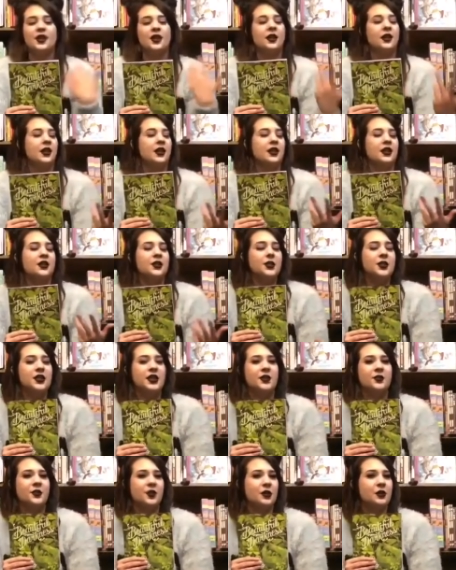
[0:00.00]
Again, it's always
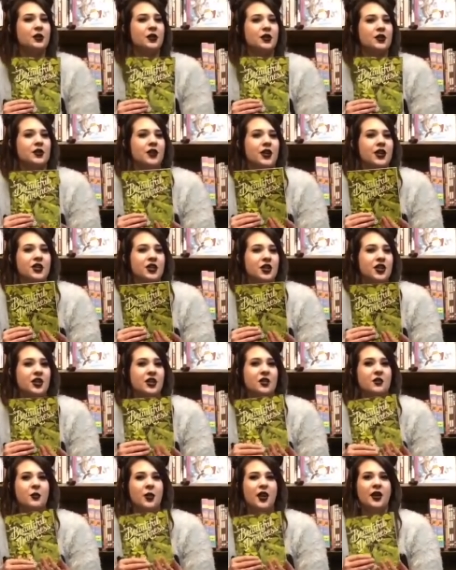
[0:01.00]
at viewer discretion.
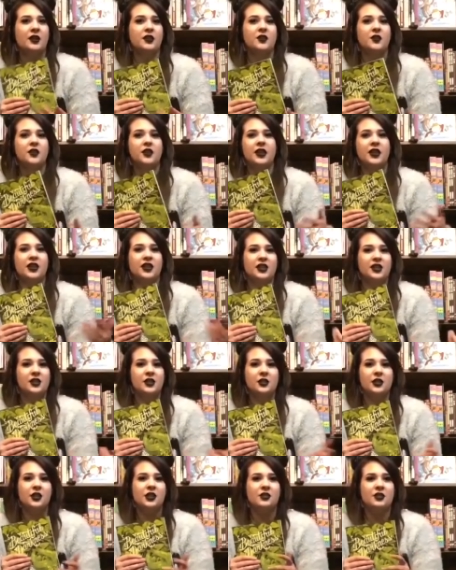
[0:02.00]
If parents feel like it's
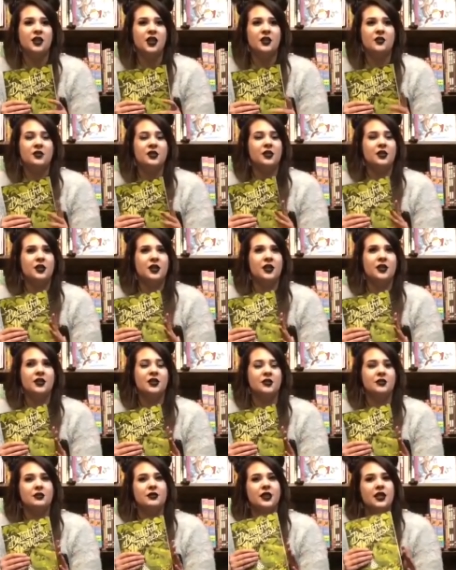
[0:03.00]
totally okay for their kids
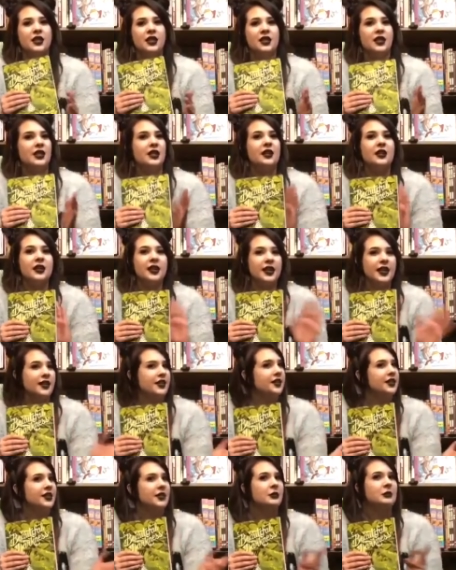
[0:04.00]
to read it, then again,
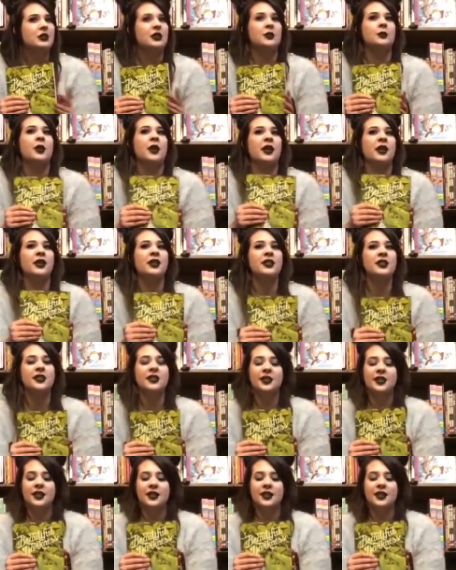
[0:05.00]
that's up to the parents.